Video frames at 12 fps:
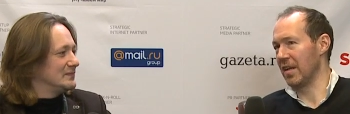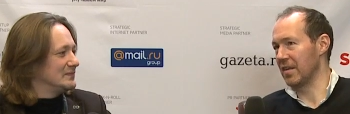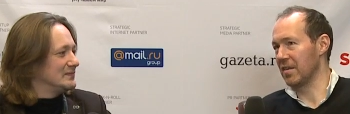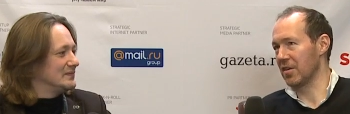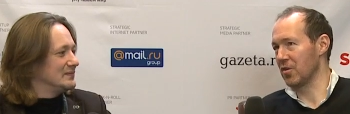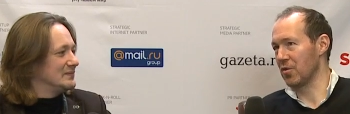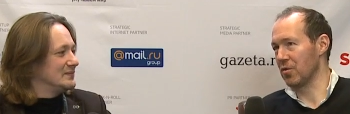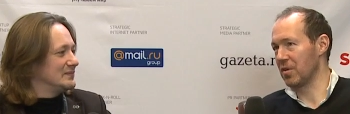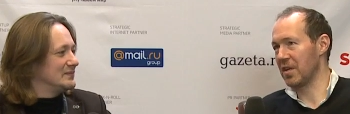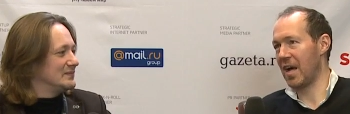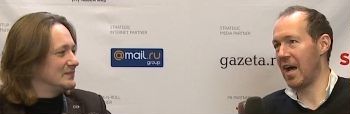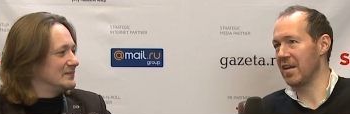Speaker 1: like I don't know,
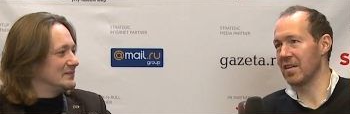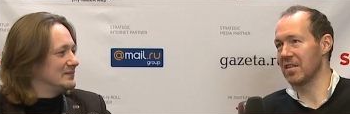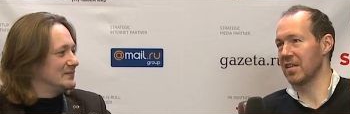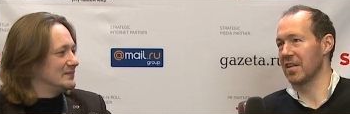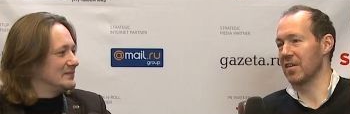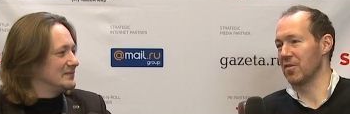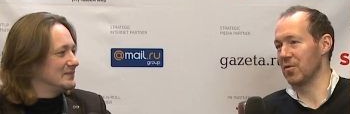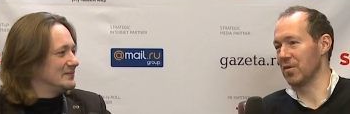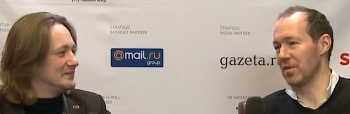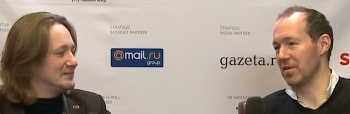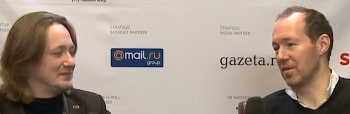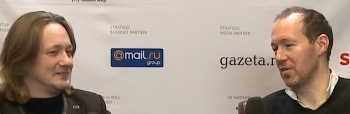kayaking or
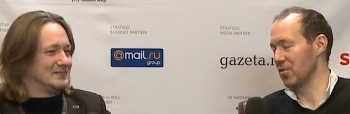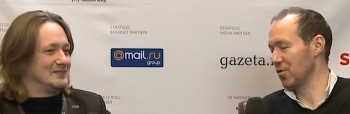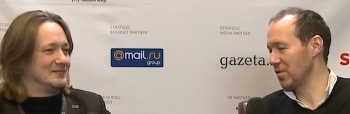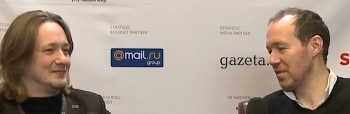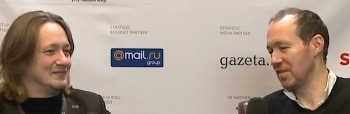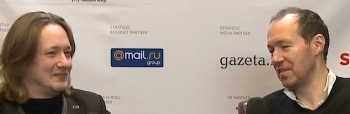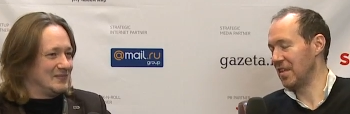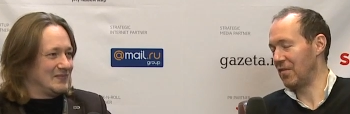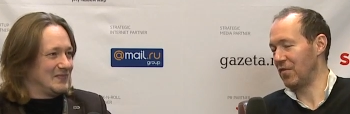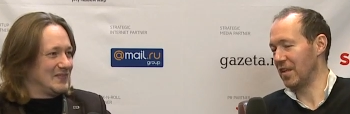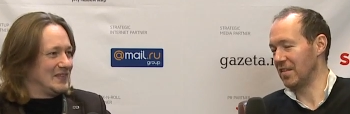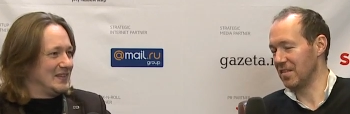I don't know
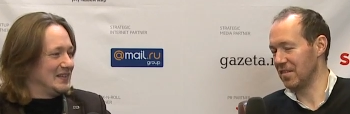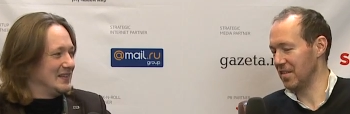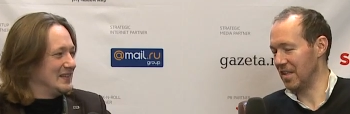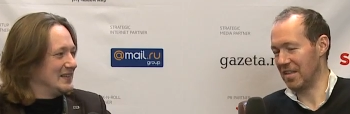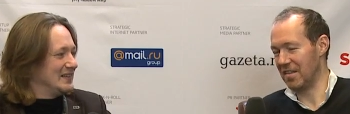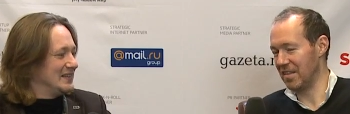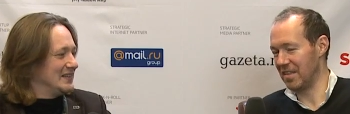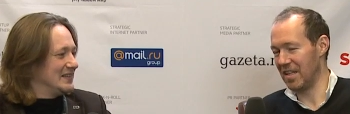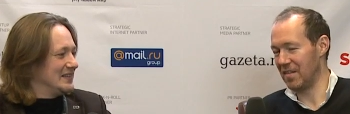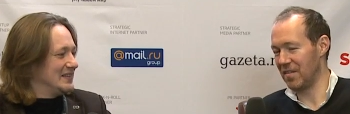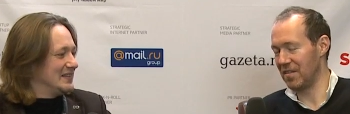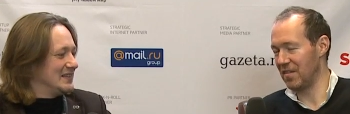stuff like this. That,
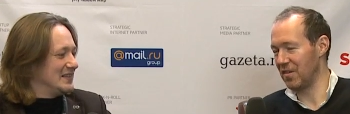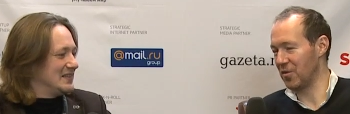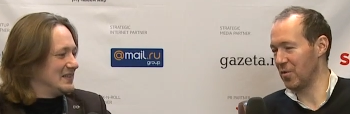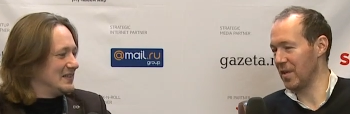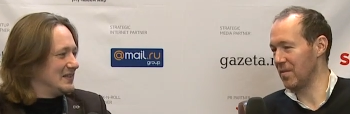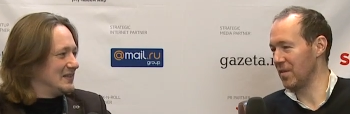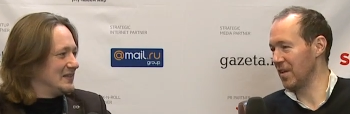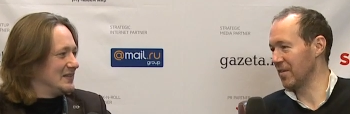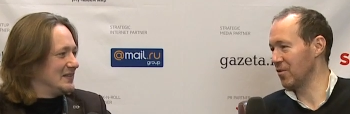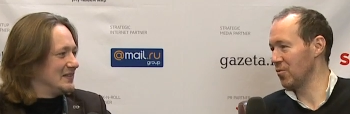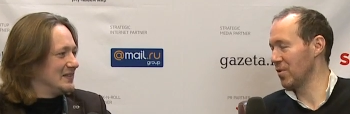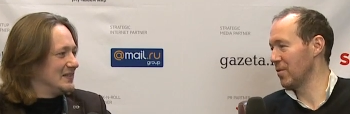that's that's a great thing
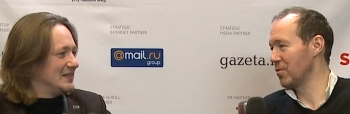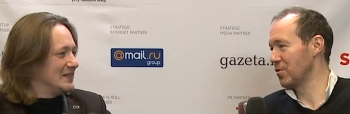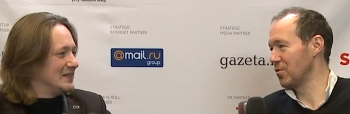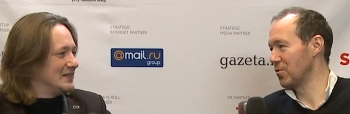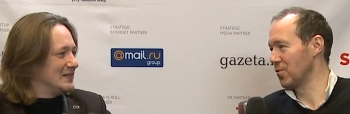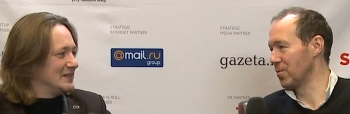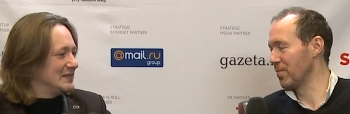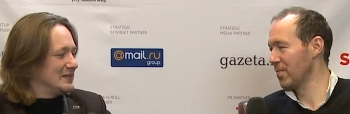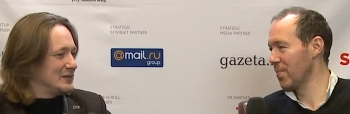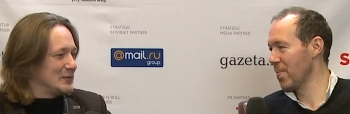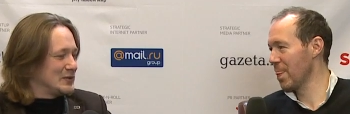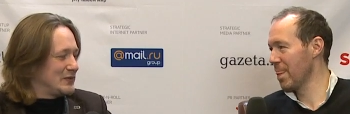to be able to do.
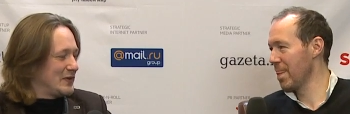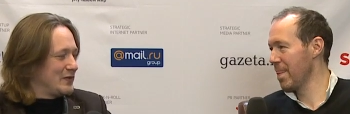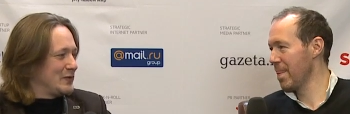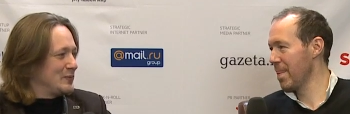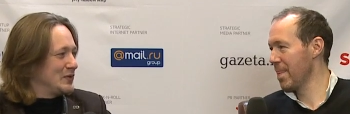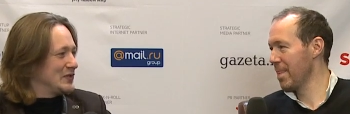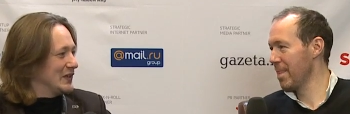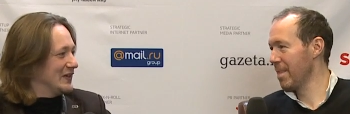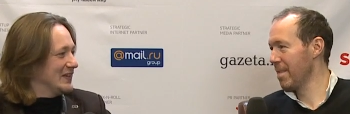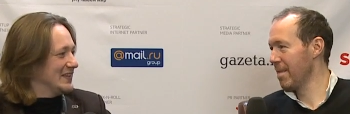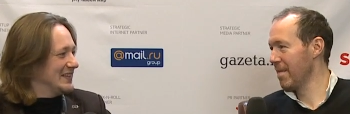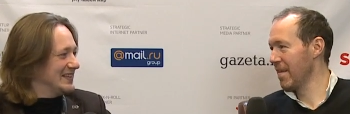
Speaker 2: So, what's your favorite music?
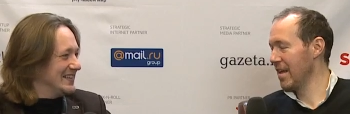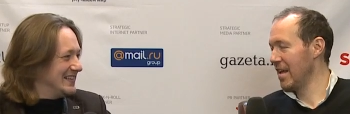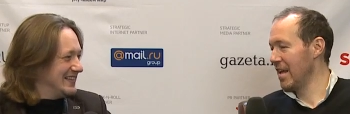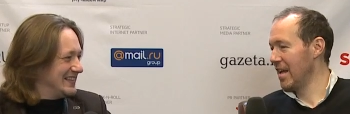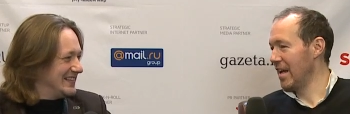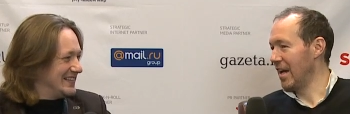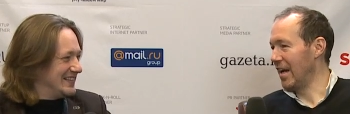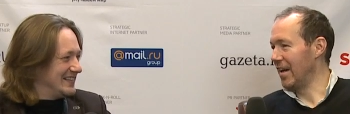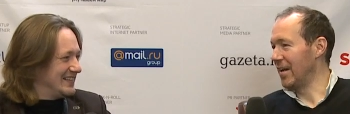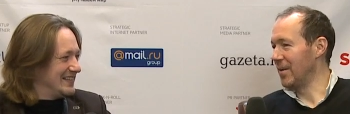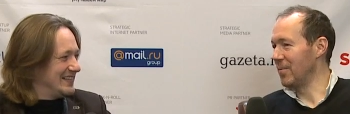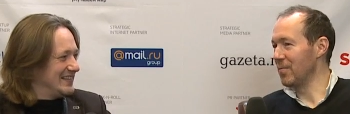
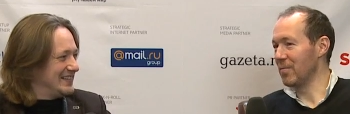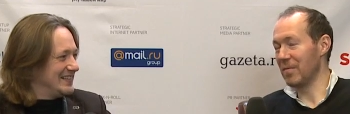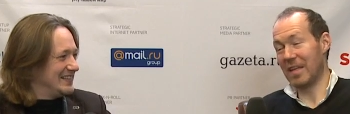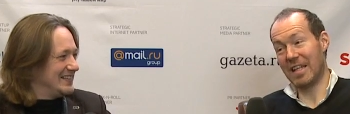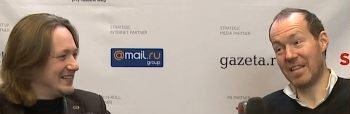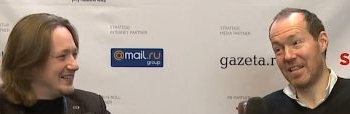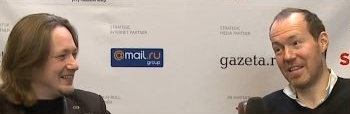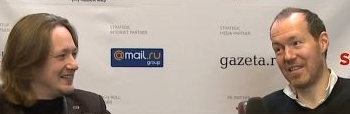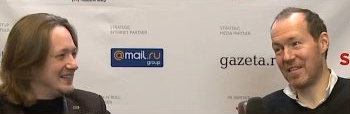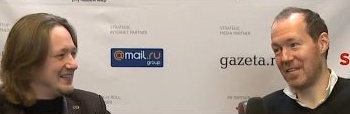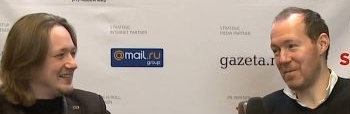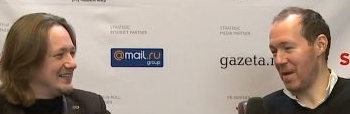
Speaker 1: Um, it
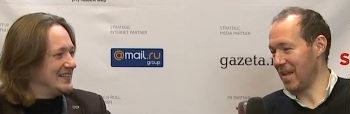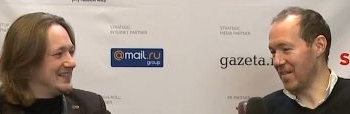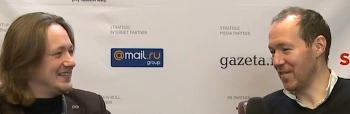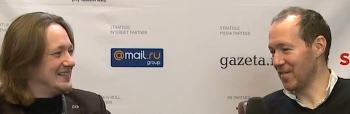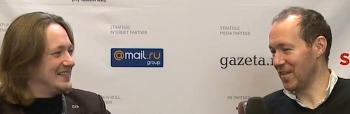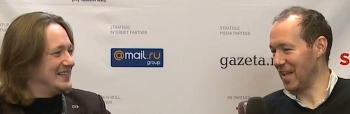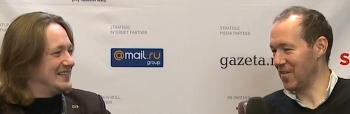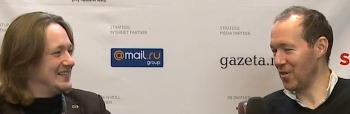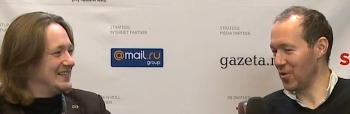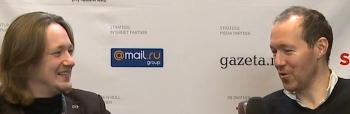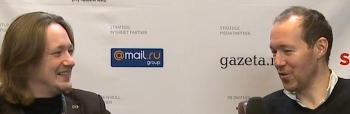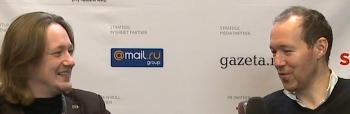depends. There's a
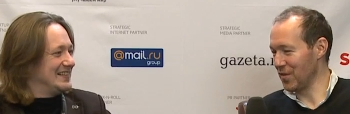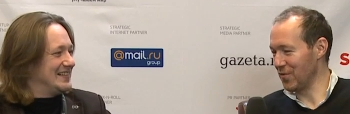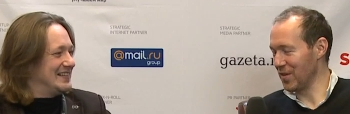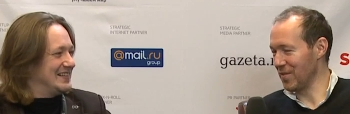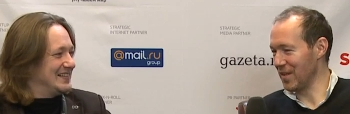lot of different